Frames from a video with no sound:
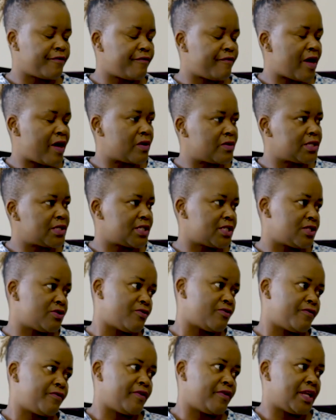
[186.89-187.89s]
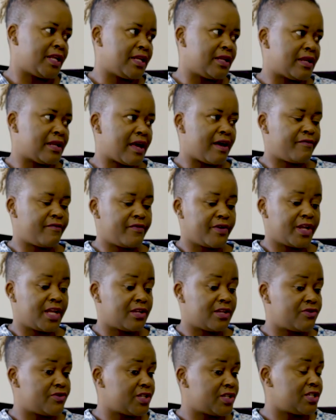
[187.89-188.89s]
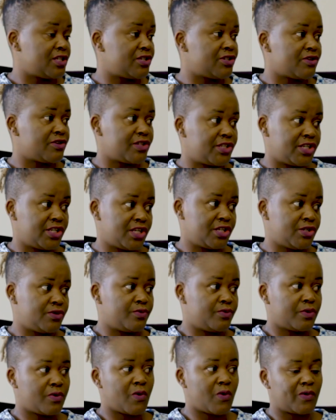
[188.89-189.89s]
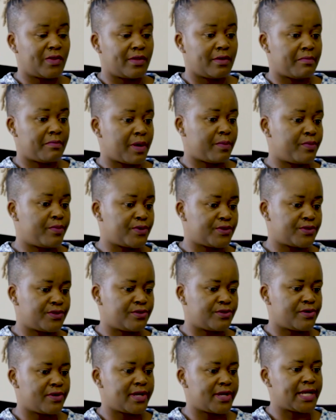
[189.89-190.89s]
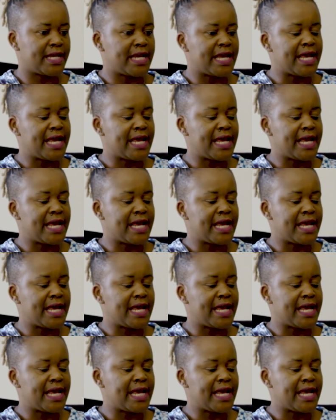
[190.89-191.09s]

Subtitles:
founders of an African traditional church. We call them apostolic.